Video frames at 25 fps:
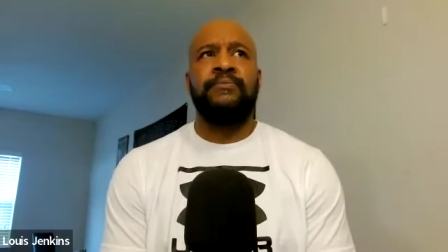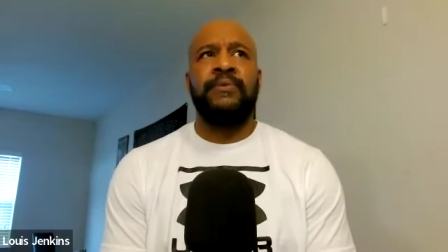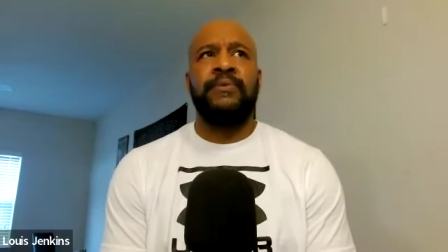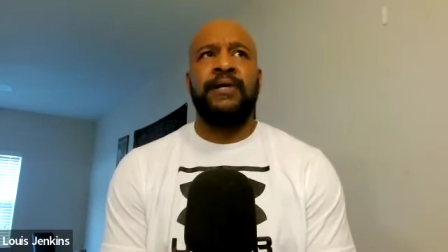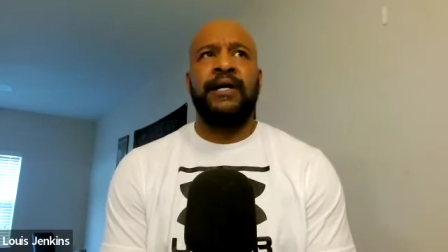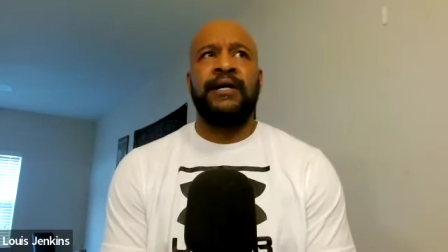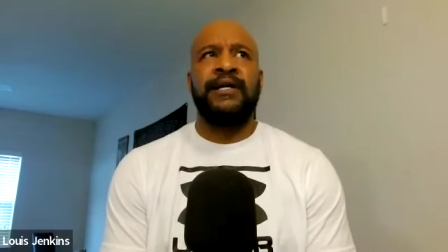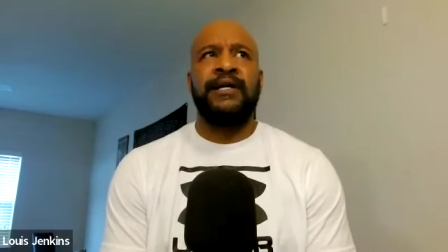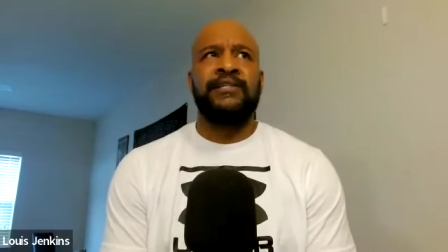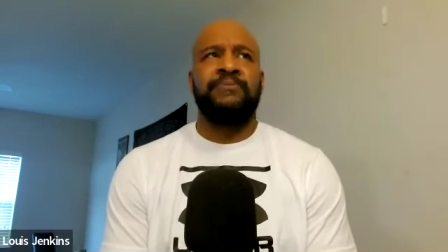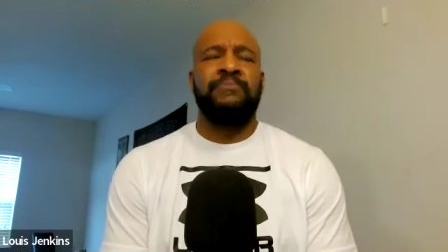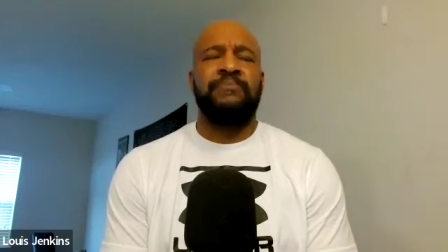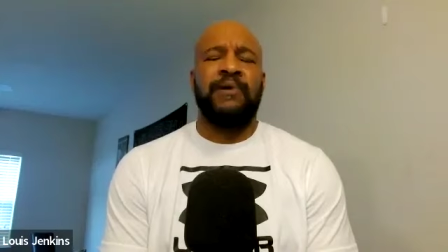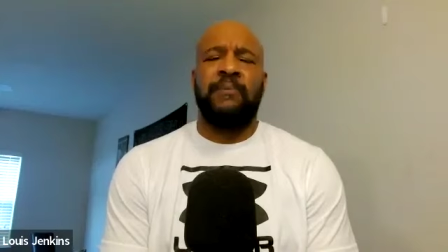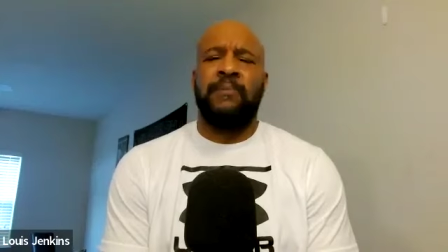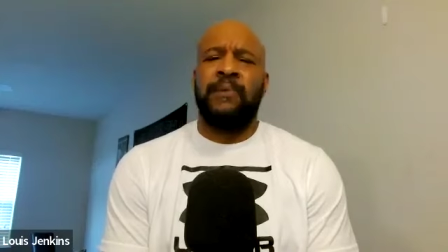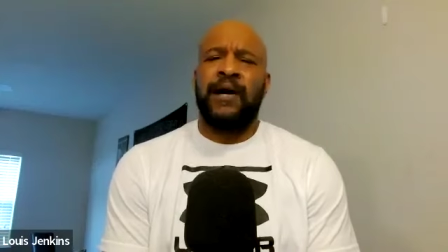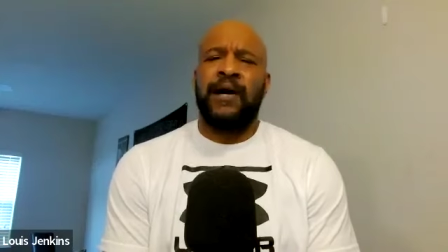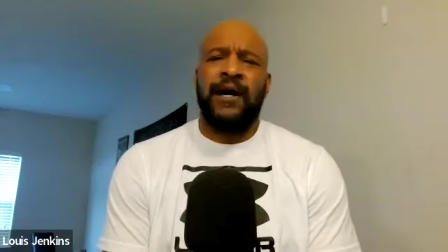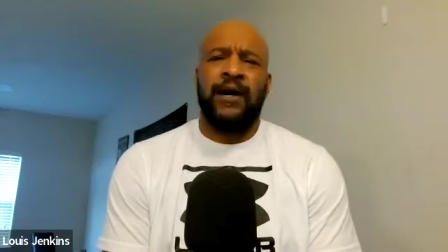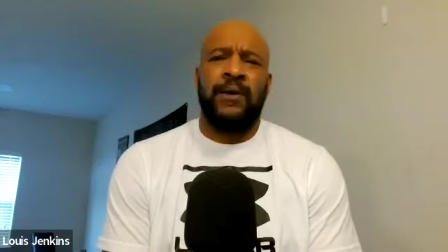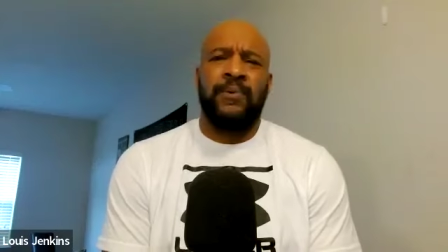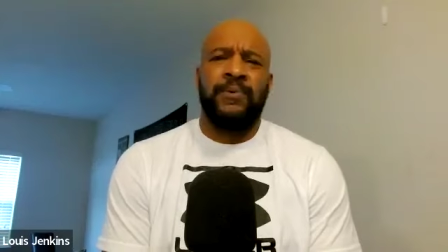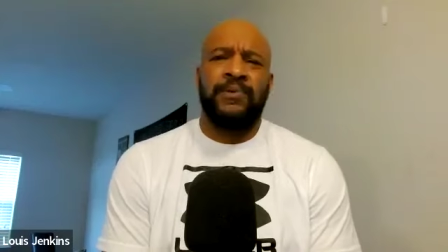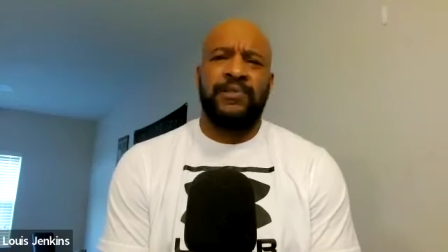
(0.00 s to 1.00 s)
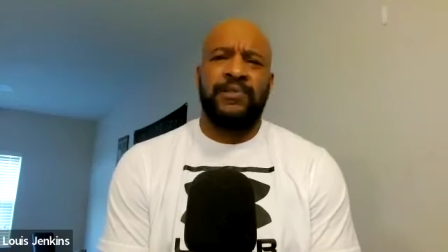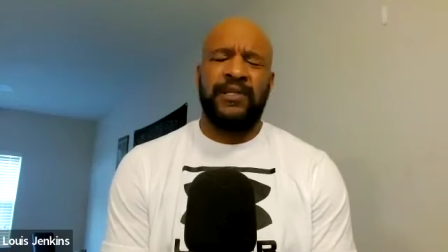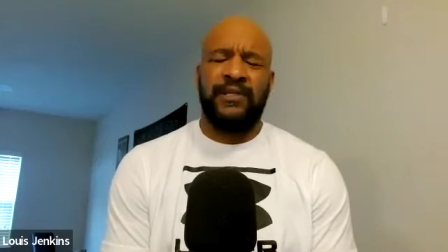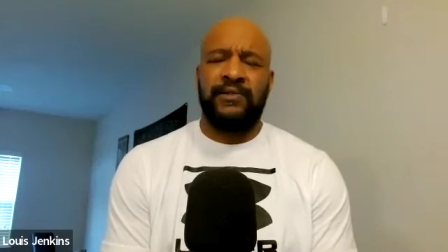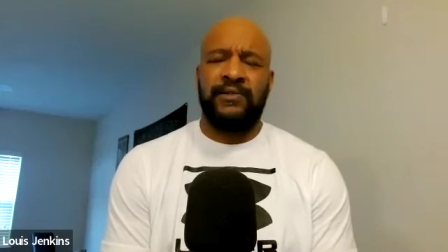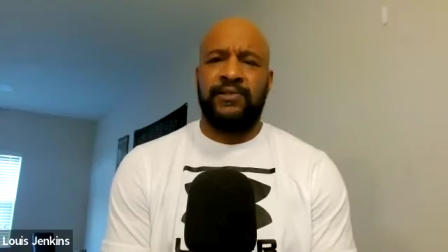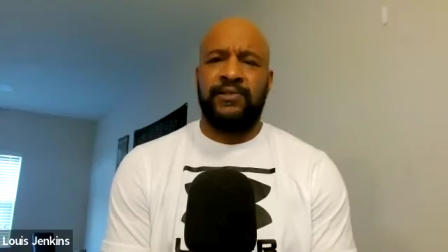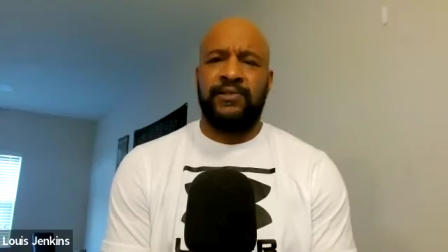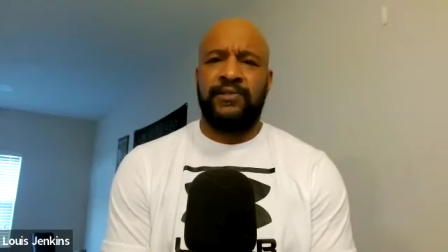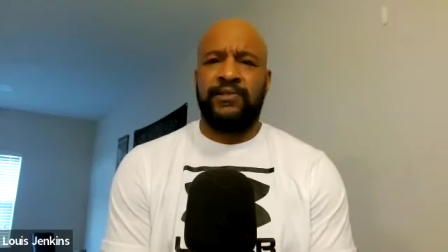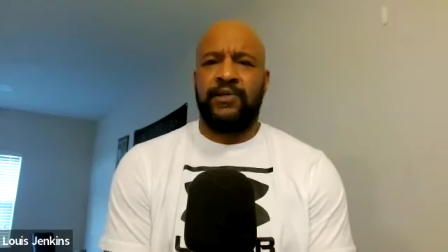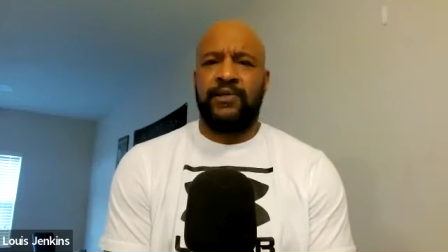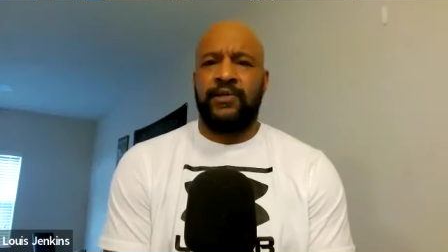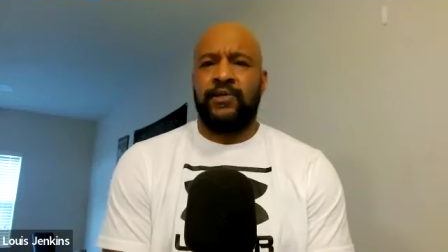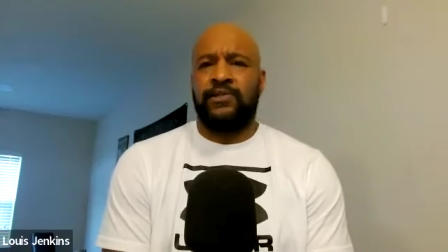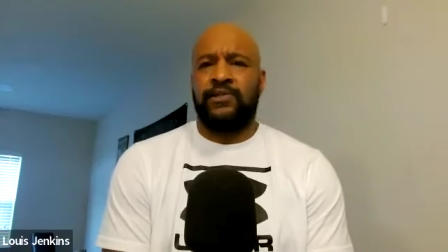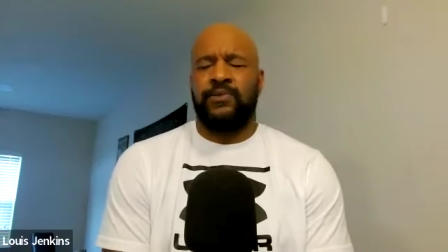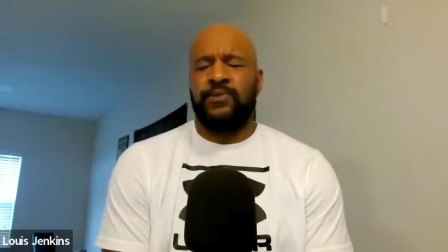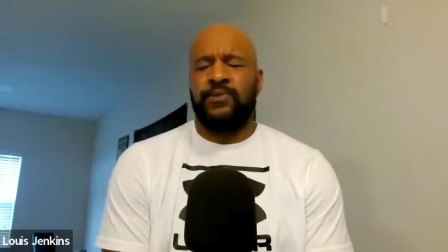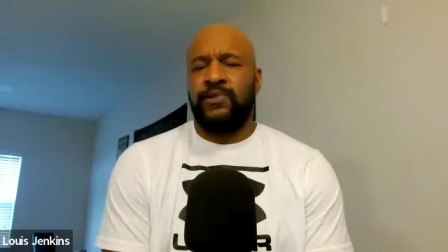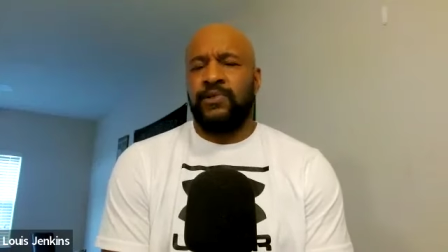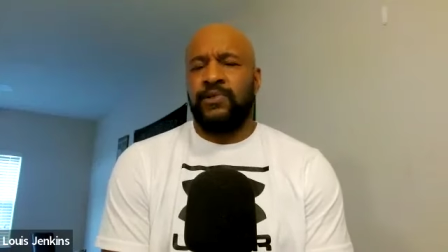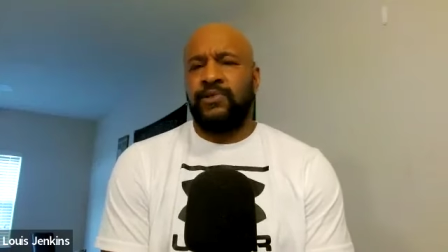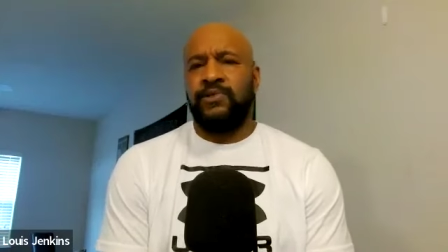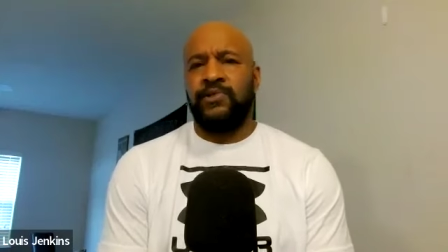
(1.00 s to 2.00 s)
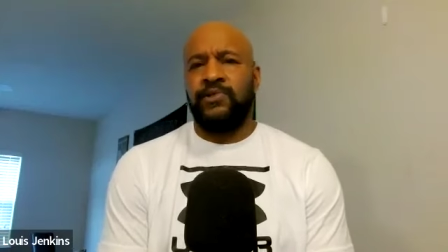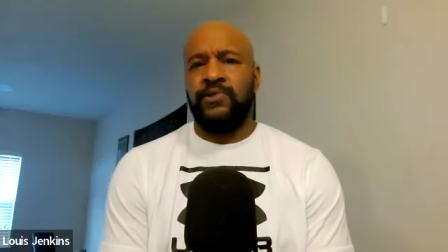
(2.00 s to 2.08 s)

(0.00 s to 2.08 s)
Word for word: I guess my mom was getting serious with this